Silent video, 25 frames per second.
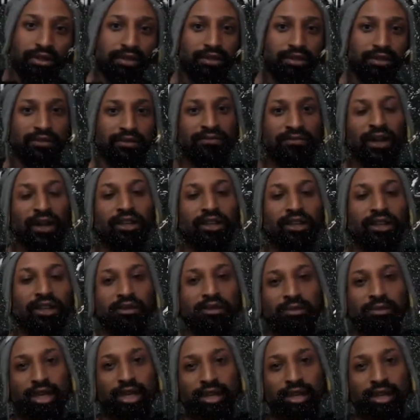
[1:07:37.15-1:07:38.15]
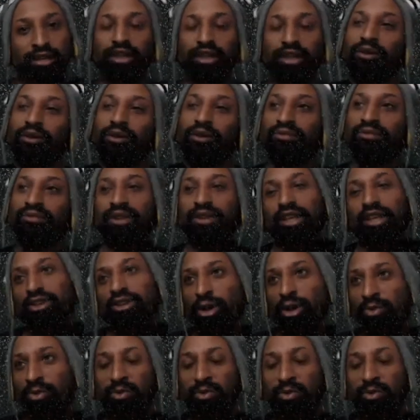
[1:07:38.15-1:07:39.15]
Fuck you mean. No, in
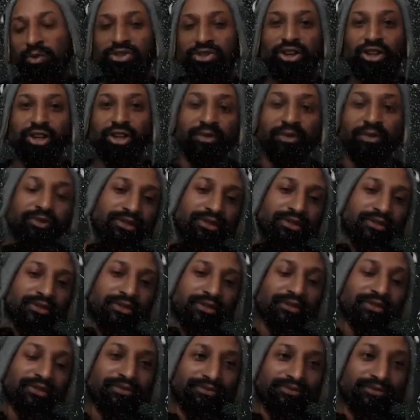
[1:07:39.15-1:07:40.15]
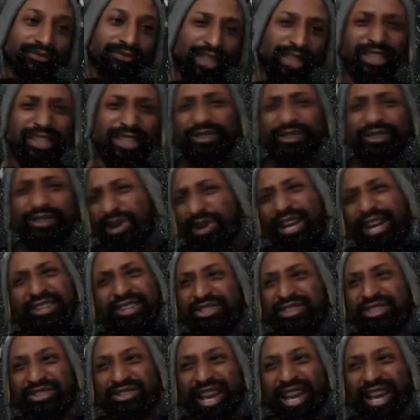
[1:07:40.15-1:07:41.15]
Europe it was turps. I think
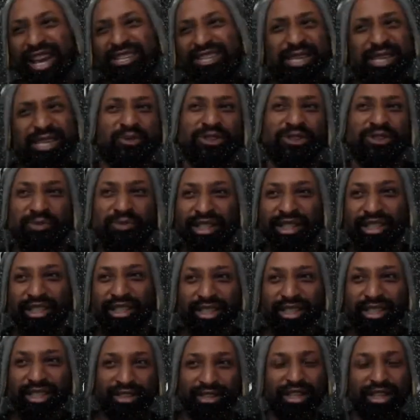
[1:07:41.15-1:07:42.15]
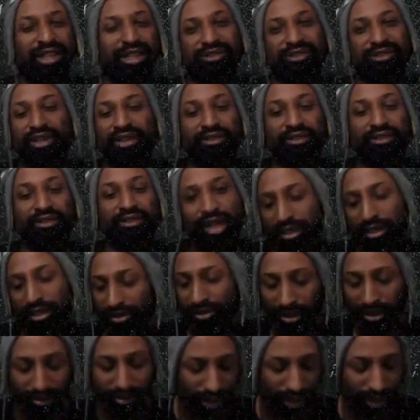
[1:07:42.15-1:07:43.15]
radishes are actually supposed to be delicious. I don't know. I don't
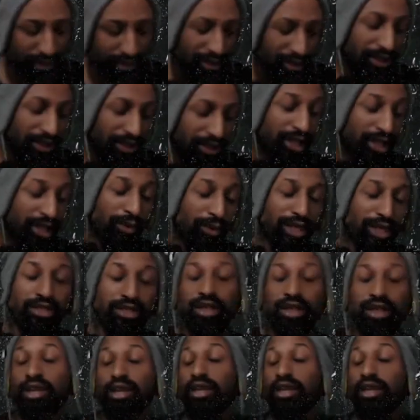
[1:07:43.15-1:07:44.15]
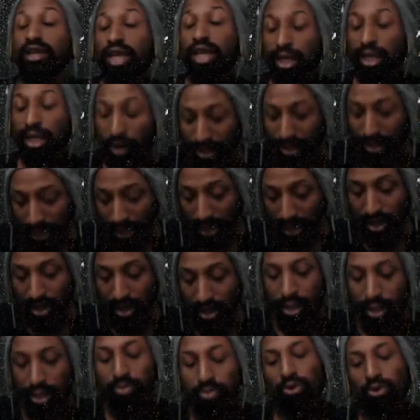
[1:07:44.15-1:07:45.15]
know. I don't know. Anyways, anyways,
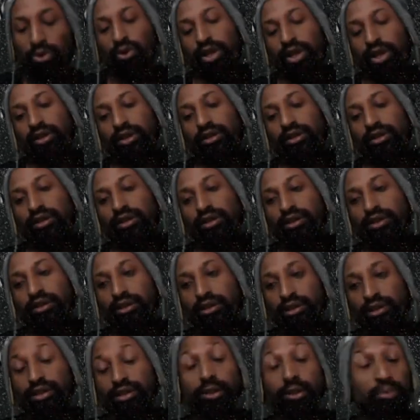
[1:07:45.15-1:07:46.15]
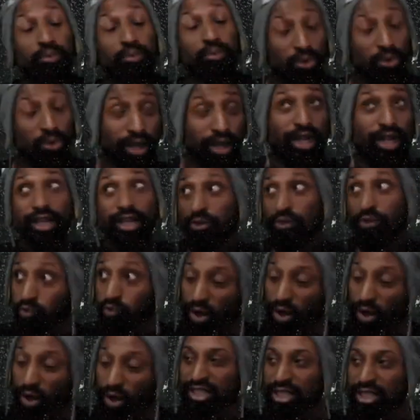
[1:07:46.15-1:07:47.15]
the point. The point is,
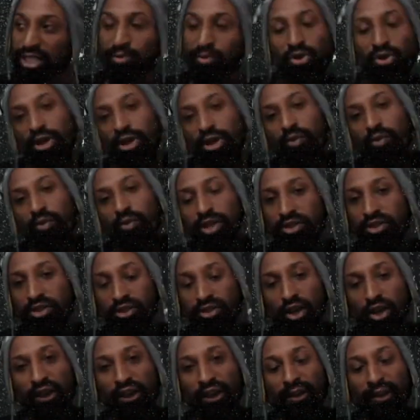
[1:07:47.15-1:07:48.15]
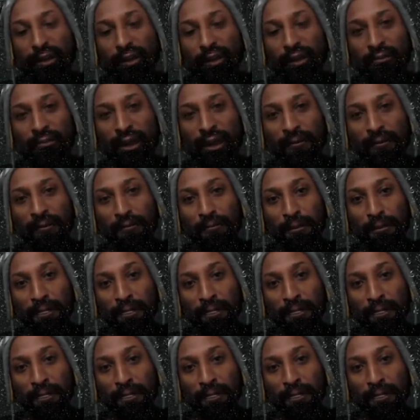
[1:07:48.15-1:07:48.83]
what's the point of what you're talking about?